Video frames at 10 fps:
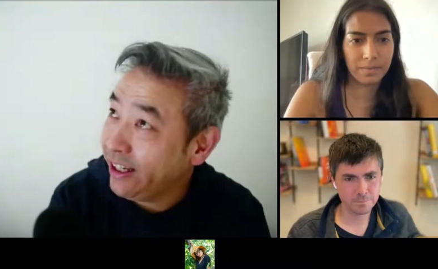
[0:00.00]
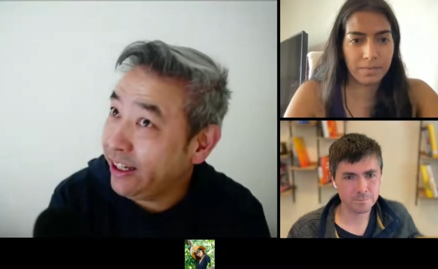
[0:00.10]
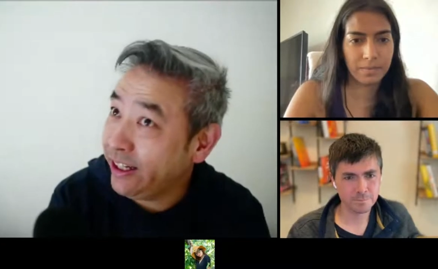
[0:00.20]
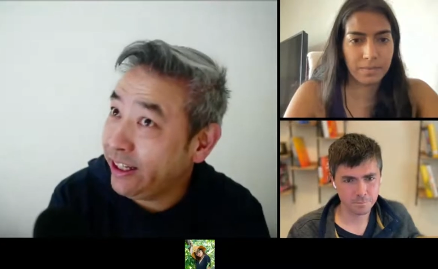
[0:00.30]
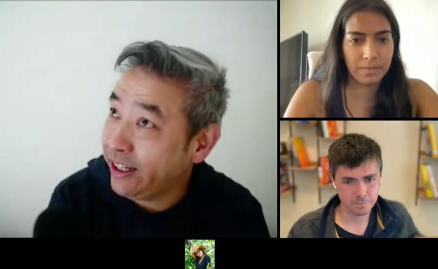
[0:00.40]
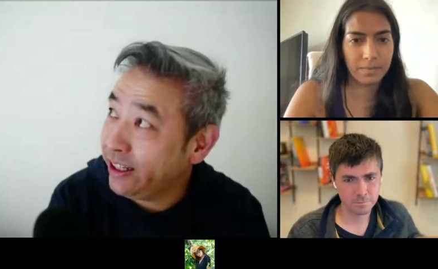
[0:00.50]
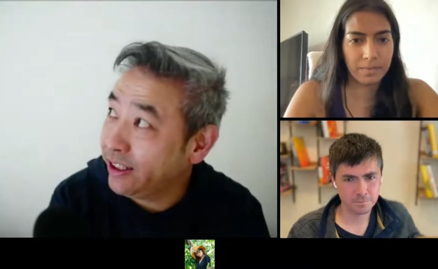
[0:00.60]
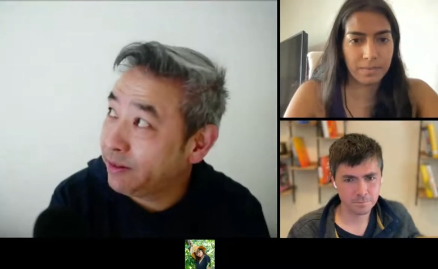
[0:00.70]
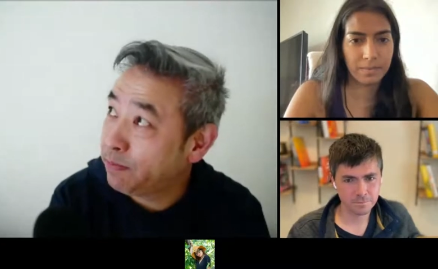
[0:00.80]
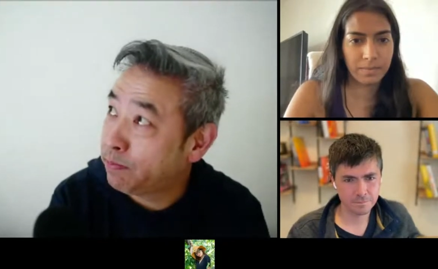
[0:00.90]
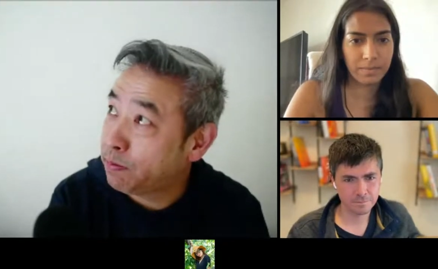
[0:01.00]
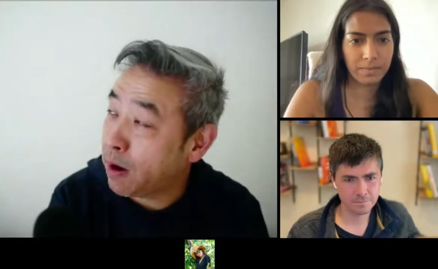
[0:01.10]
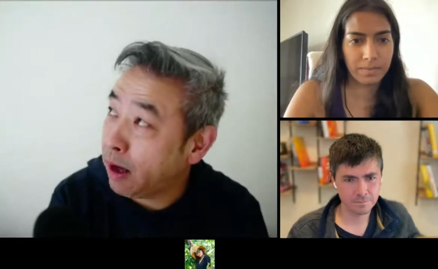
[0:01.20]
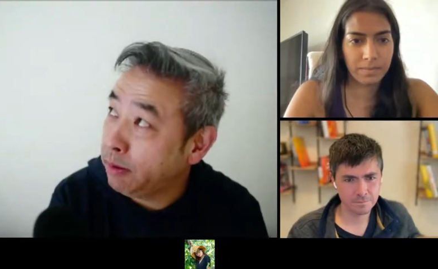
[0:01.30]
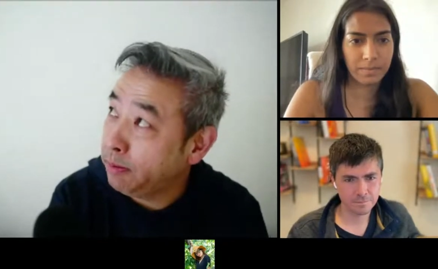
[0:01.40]
Speaker 1: It is
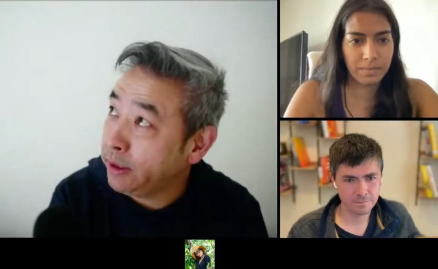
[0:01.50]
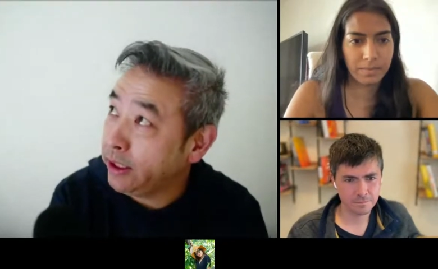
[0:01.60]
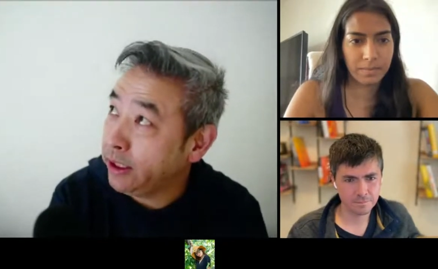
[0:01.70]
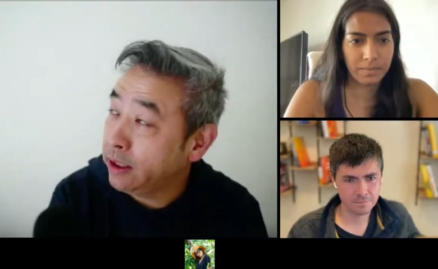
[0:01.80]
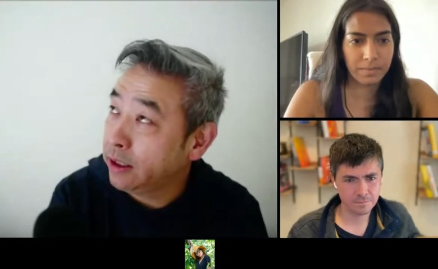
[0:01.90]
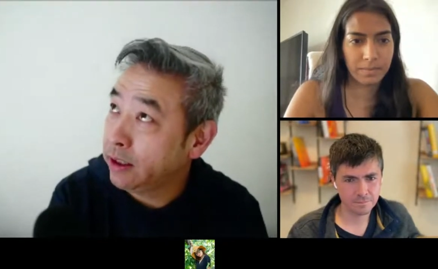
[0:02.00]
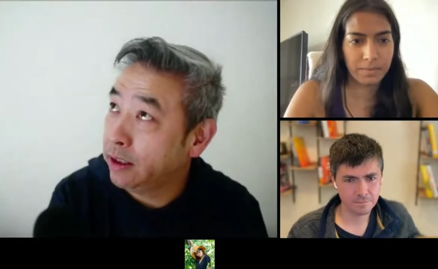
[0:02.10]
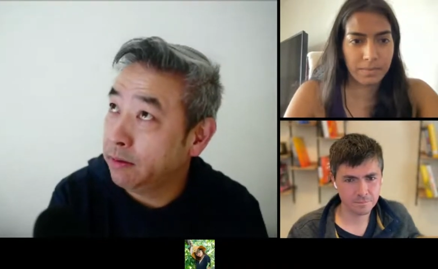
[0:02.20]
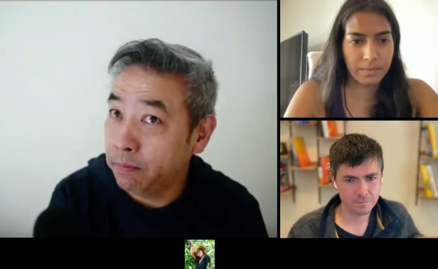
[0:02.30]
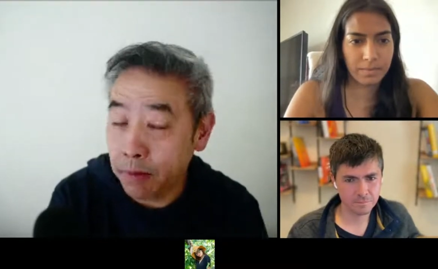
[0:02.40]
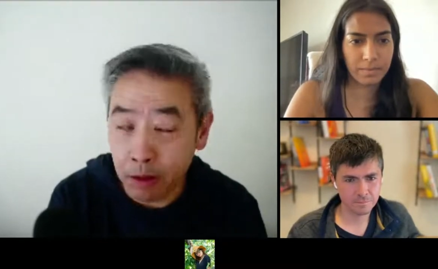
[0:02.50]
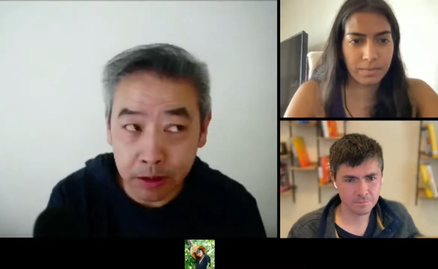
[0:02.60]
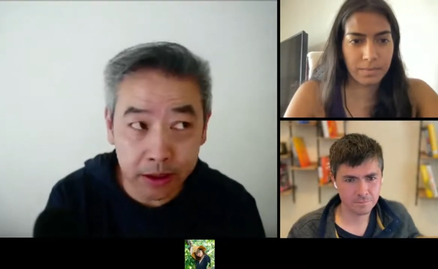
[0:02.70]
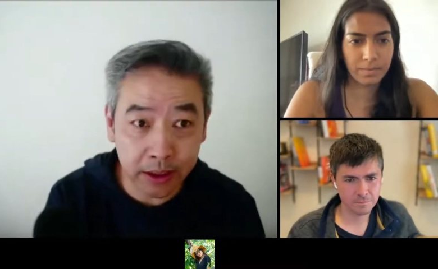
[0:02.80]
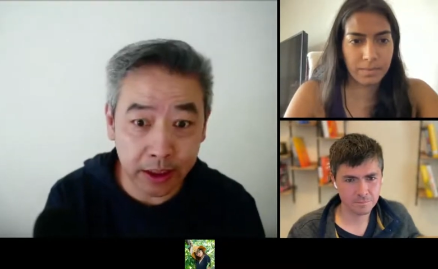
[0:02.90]
probably the
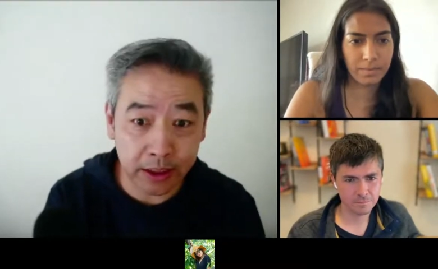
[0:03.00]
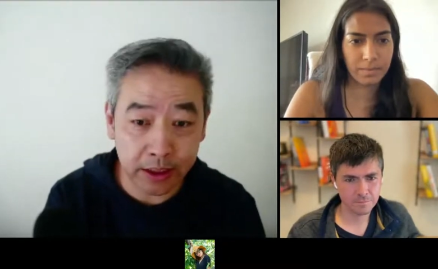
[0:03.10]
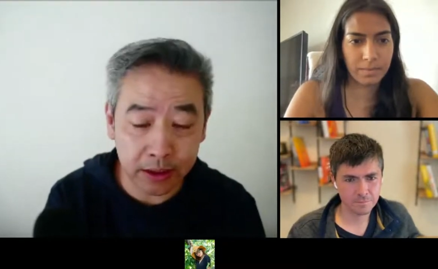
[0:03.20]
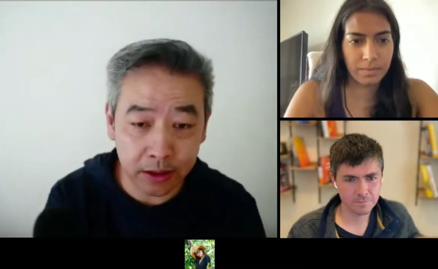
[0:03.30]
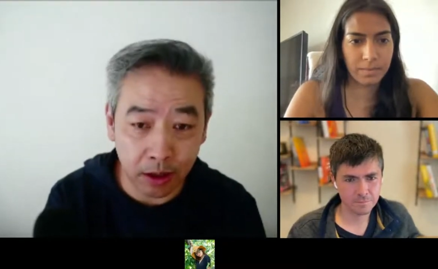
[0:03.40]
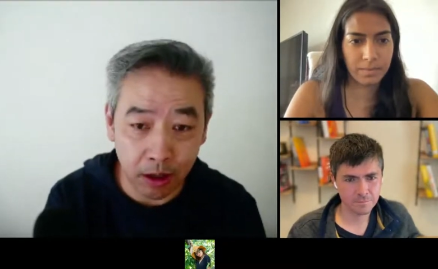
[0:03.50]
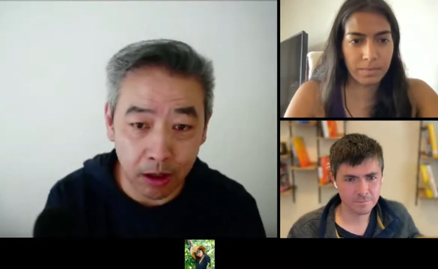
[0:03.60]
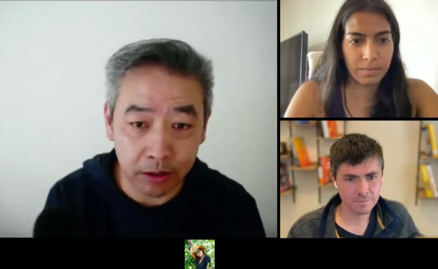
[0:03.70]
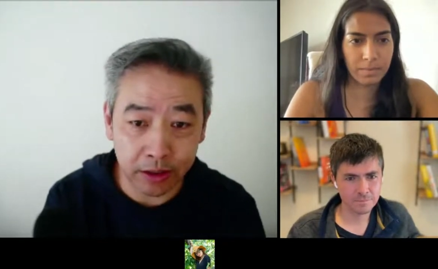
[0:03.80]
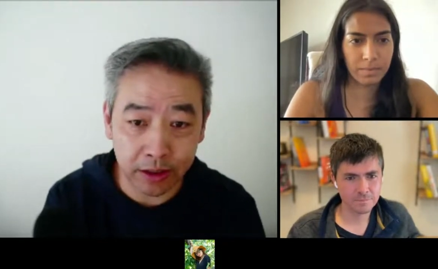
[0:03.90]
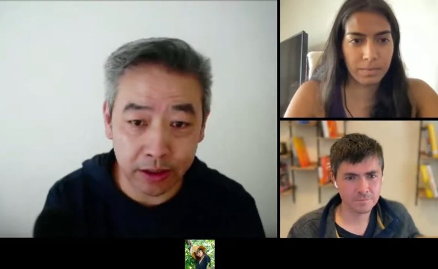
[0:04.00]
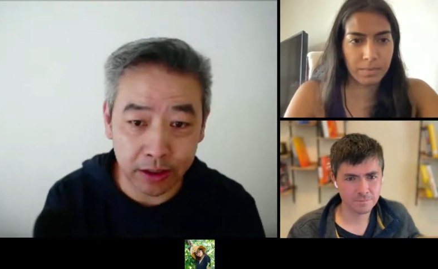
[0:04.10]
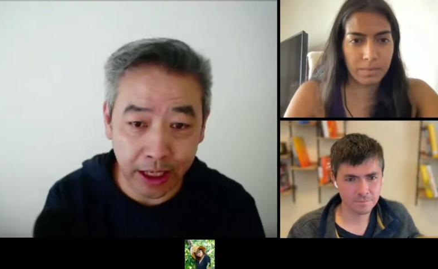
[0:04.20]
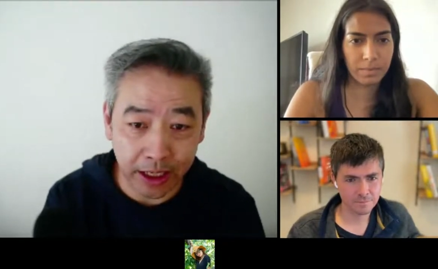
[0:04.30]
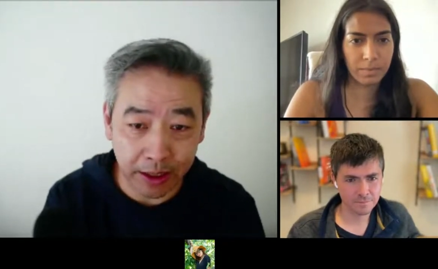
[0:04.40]
most installed
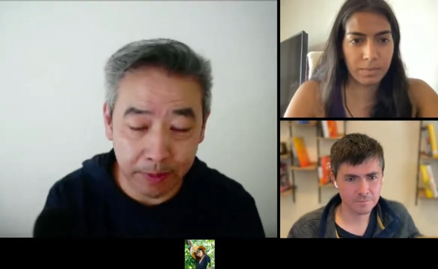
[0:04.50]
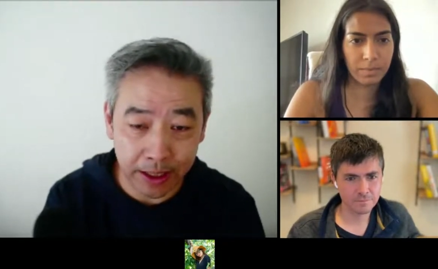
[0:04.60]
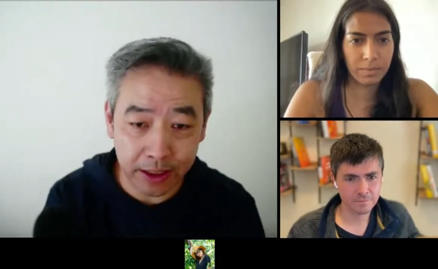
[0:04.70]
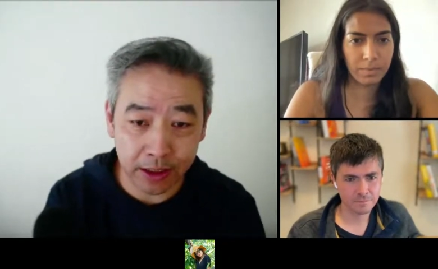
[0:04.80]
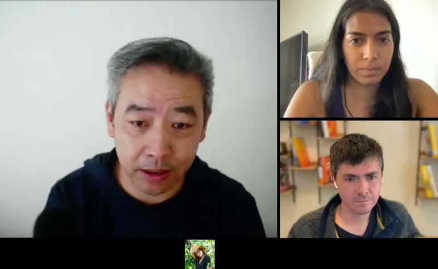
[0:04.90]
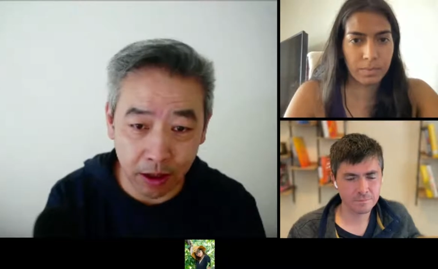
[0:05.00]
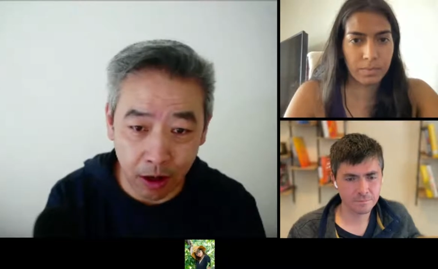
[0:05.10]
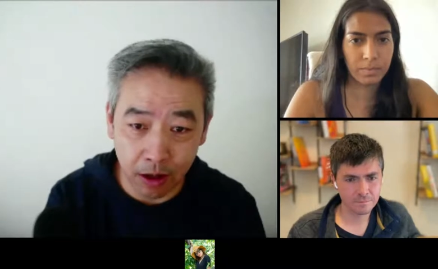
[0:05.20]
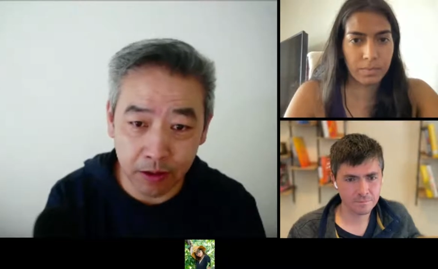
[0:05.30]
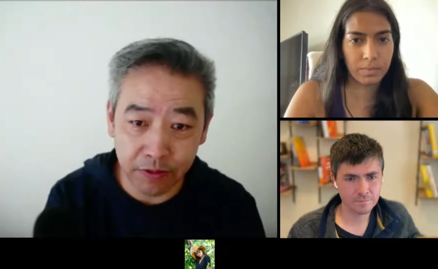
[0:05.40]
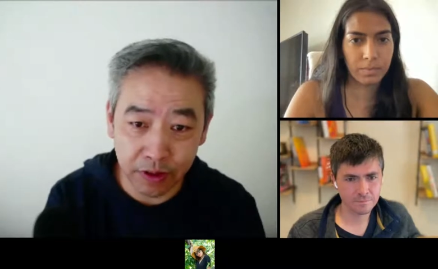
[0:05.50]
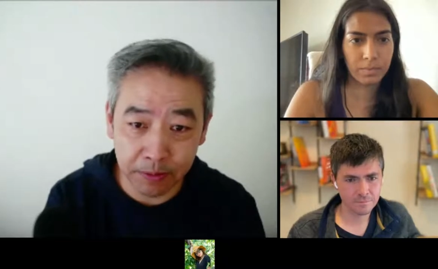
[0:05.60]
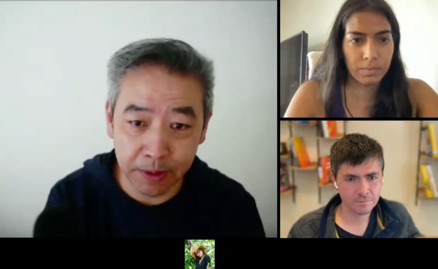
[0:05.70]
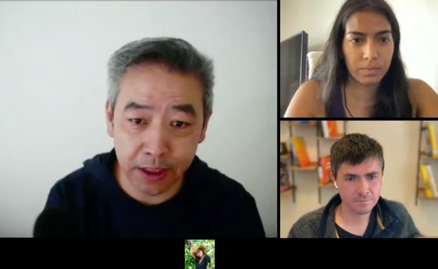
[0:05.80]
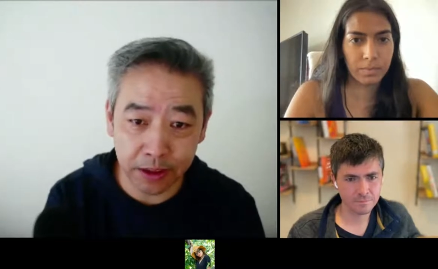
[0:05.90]
database in all of
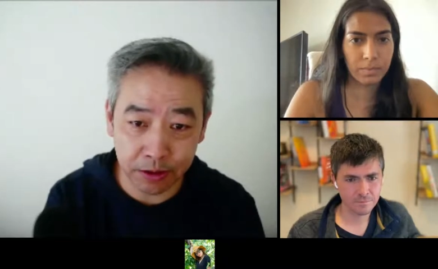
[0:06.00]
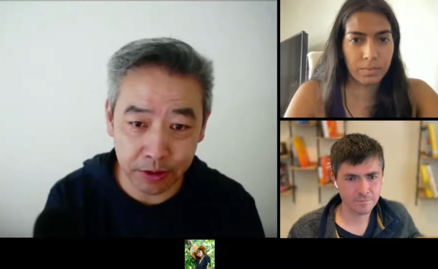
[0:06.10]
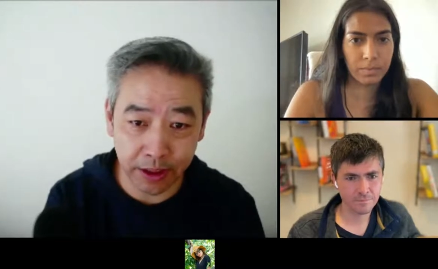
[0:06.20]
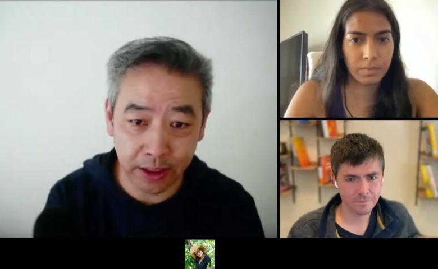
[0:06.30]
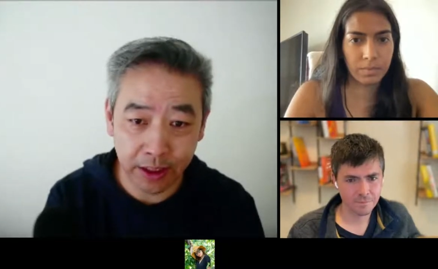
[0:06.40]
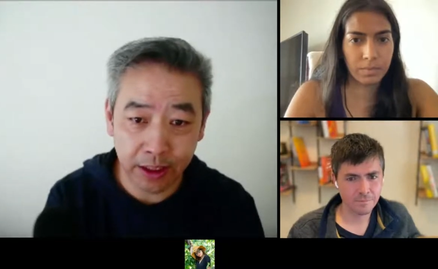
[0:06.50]
human history